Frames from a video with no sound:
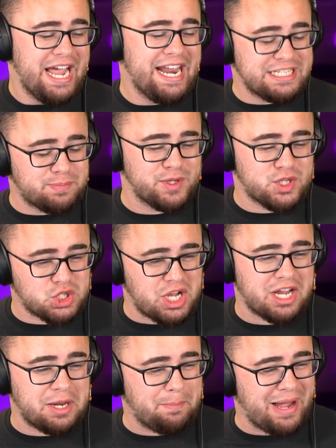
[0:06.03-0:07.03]
And it's been
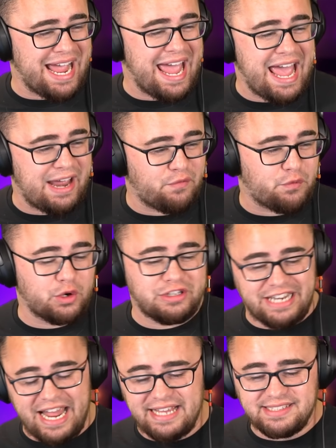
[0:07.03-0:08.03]
stuck in my head for
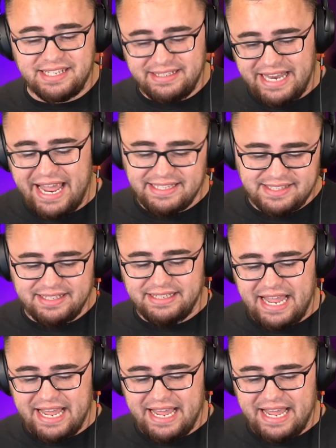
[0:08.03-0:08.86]
days and days and